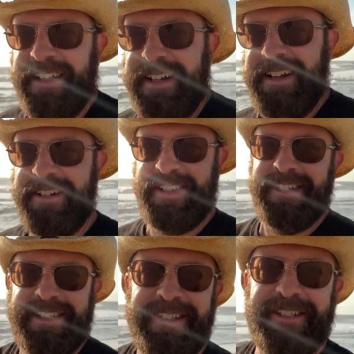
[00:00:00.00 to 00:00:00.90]
there's
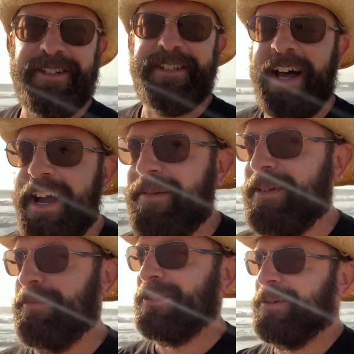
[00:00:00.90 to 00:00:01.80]
a little time
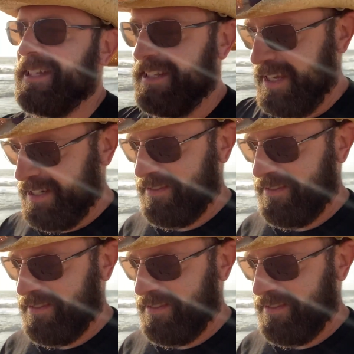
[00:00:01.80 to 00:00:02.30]
in between the end